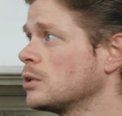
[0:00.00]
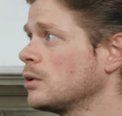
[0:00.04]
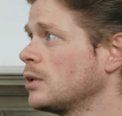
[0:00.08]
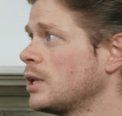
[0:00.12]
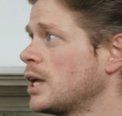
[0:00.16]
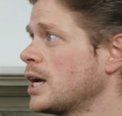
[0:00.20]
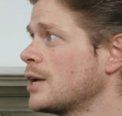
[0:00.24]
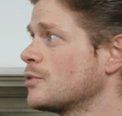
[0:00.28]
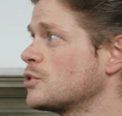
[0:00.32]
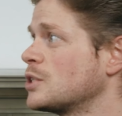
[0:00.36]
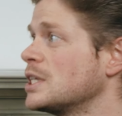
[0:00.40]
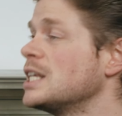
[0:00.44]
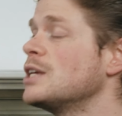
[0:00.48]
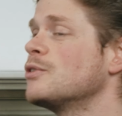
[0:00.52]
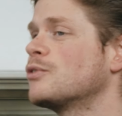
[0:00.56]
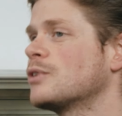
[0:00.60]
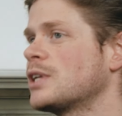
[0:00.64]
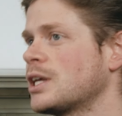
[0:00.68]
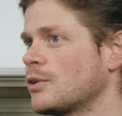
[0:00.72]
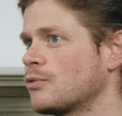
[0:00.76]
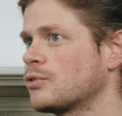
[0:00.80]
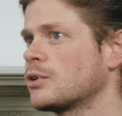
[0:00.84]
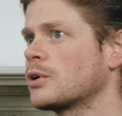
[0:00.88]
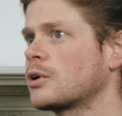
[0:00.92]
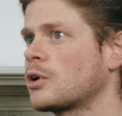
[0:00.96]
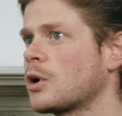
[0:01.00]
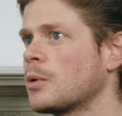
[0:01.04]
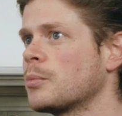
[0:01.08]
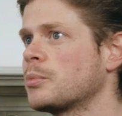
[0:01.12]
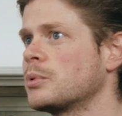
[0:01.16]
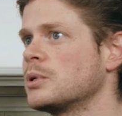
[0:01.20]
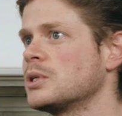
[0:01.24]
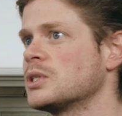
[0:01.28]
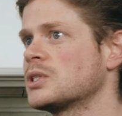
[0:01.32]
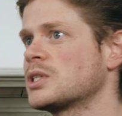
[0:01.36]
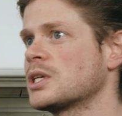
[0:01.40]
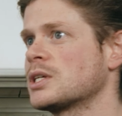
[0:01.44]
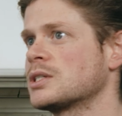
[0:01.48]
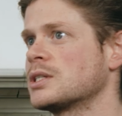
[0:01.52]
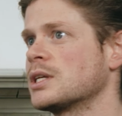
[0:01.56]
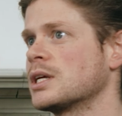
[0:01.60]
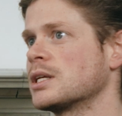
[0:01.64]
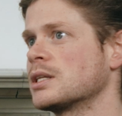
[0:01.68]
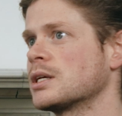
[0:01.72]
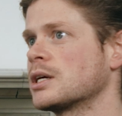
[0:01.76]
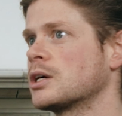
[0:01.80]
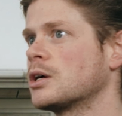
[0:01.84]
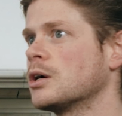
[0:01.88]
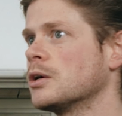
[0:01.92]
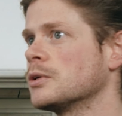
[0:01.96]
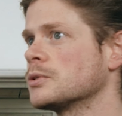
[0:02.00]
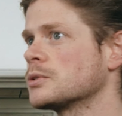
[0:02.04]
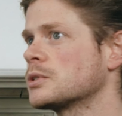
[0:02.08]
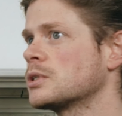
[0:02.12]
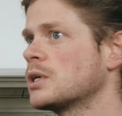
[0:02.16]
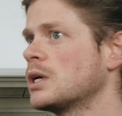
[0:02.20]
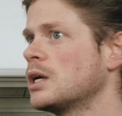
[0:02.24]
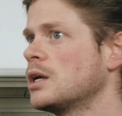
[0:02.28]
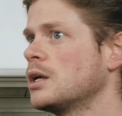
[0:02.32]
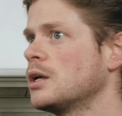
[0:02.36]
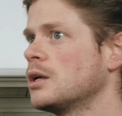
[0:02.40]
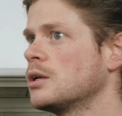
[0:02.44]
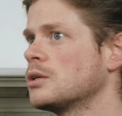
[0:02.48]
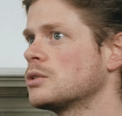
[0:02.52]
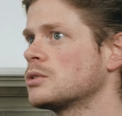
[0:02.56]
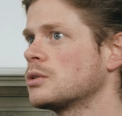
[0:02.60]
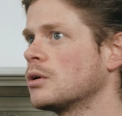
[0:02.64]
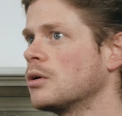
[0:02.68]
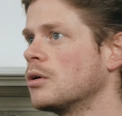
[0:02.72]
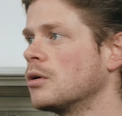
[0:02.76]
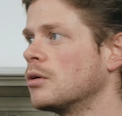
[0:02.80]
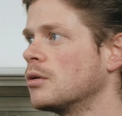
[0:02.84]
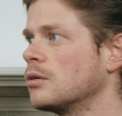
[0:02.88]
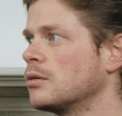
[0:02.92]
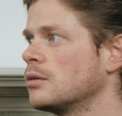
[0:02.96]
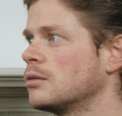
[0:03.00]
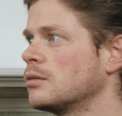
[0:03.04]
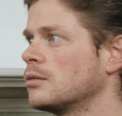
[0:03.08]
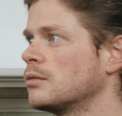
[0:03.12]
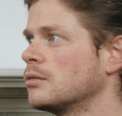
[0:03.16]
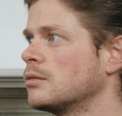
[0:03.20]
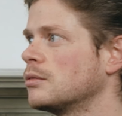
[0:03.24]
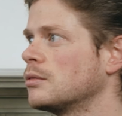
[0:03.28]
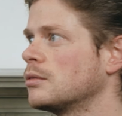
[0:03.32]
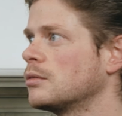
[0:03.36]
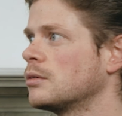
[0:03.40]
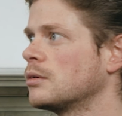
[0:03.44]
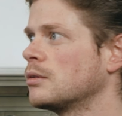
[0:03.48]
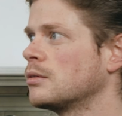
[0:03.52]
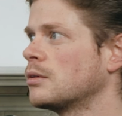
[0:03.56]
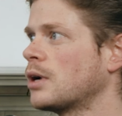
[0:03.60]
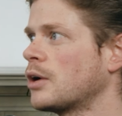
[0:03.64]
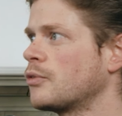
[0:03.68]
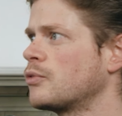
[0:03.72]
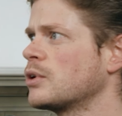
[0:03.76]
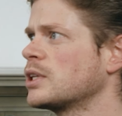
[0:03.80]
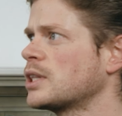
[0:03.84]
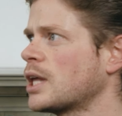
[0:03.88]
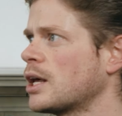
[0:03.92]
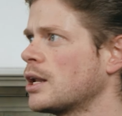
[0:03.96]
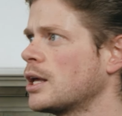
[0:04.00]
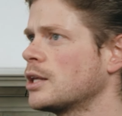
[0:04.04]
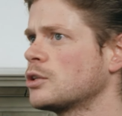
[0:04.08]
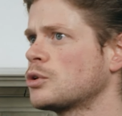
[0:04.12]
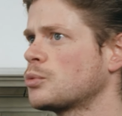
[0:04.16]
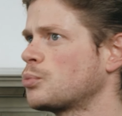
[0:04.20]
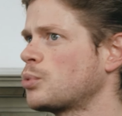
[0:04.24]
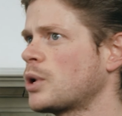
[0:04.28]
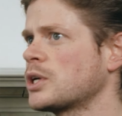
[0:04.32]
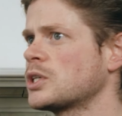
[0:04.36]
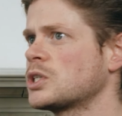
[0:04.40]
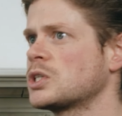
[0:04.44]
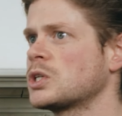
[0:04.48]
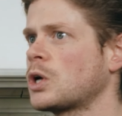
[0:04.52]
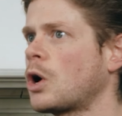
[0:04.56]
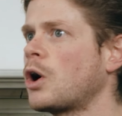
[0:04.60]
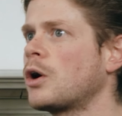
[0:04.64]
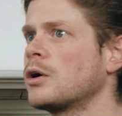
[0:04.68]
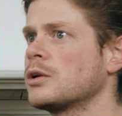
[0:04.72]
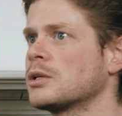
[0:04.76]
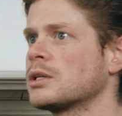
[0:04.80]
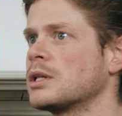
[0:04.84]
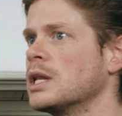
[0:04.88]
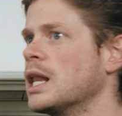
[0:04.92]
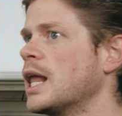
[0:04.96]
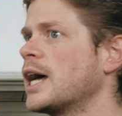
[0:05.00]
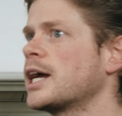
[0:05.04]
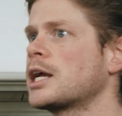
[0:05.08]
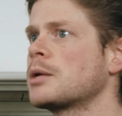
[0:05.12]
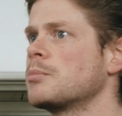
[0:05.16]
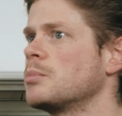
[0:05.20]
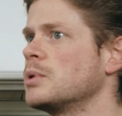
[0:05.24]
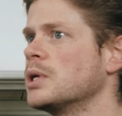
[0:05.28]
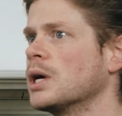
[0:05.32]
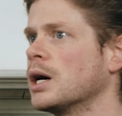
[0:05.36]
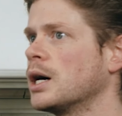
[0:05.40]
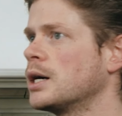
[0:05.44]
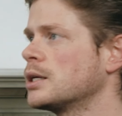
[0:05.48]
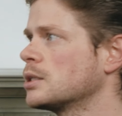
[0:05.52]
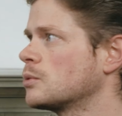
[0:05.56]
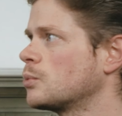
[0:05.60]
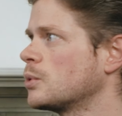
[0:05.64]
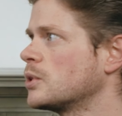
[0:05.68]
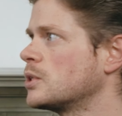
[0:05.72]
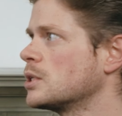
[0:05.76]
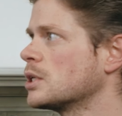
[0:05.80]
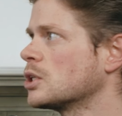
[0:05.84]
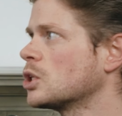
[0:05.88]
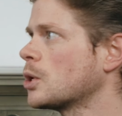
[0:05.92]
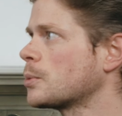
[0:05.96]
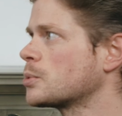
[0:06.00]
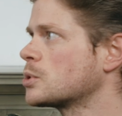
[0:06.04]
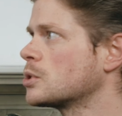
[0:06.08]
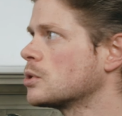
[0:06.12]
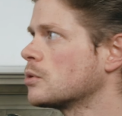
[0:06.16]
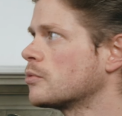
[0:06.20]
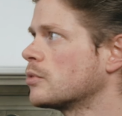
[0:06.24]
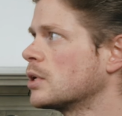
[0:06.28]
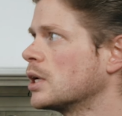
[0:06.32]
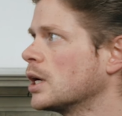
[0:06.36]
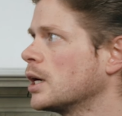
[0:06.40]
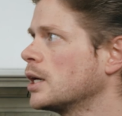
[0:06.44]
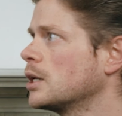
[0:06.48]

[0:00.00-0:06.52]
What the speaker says: lives, even if their company says they can't. So I think that enterprises aren't lagging behind with the adoption of AI.